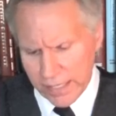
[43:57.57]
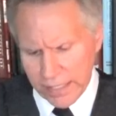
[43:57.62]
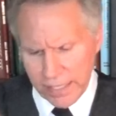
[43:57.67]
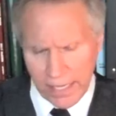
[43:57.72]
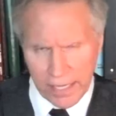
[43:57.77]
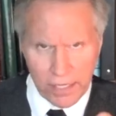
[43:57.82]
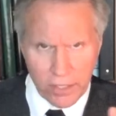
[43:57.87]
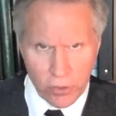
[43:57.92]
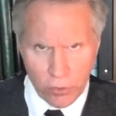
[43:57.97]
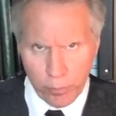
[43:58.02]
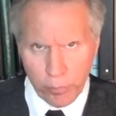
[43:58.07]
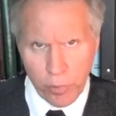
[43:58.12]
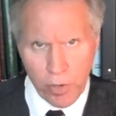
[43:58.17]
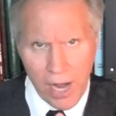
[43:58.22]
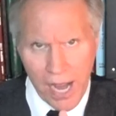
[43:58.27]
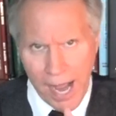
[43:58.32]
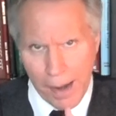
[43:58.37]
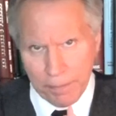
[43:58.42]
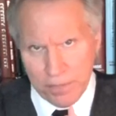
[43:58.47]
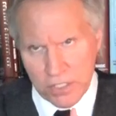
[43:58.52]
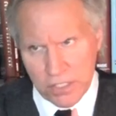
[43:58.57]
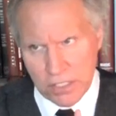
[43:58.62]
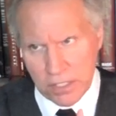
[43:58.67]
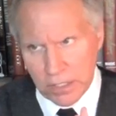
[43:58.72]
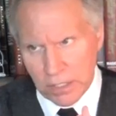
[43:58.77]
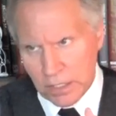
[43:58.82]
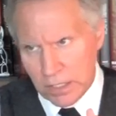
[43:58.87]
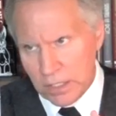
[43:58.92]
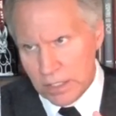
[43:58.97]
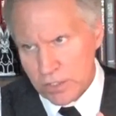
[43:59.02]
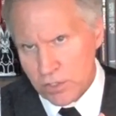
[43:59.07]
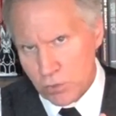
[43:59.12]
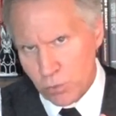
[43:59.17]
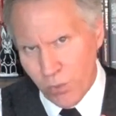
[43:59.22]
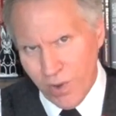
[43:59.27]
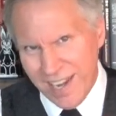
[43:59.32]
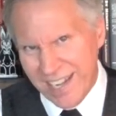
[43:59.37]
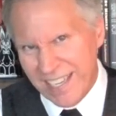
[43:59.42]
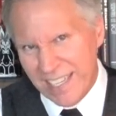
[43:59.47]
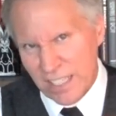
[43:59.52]
getting your props
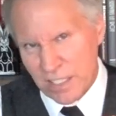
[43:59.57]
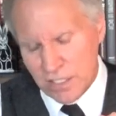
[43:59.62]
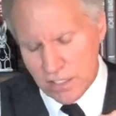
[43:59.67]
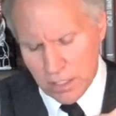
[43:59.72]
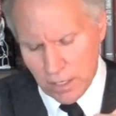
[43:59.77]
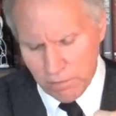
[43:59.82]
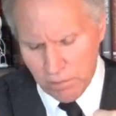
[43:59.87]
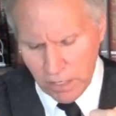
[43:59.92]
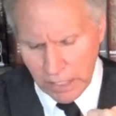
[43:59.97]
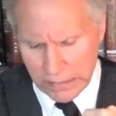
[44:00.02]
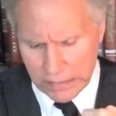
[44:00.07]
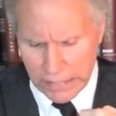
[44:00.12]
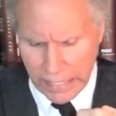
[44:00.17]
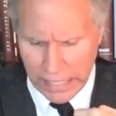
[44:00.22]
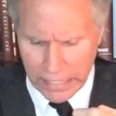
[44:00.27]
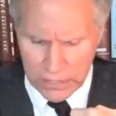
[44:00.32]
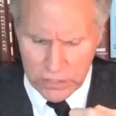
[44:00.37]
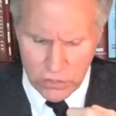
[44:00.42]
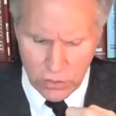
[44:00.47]
sweaty and stuff like that.